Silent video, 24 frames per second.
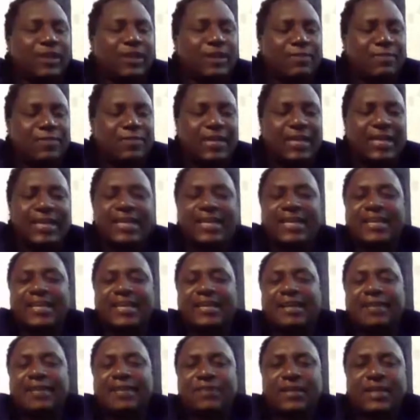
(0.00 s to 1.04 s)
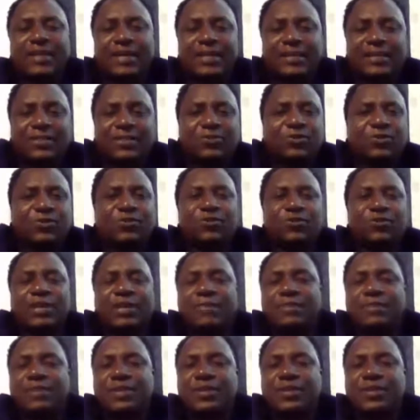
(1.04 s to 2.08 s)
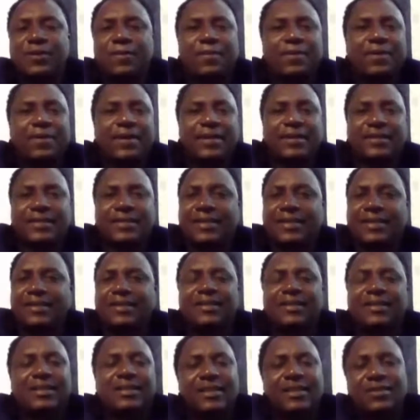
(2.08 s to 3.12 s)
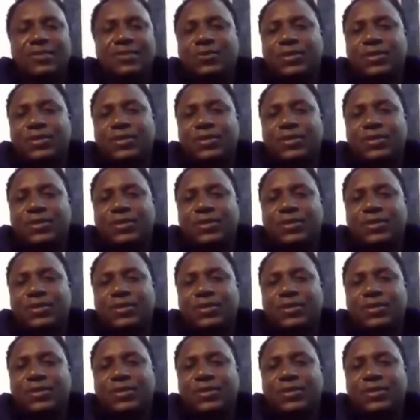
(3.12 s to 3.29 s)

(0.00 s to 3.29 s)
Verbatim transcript: you can be either a graphic artist or you can be a copywriter. Mm-hmm.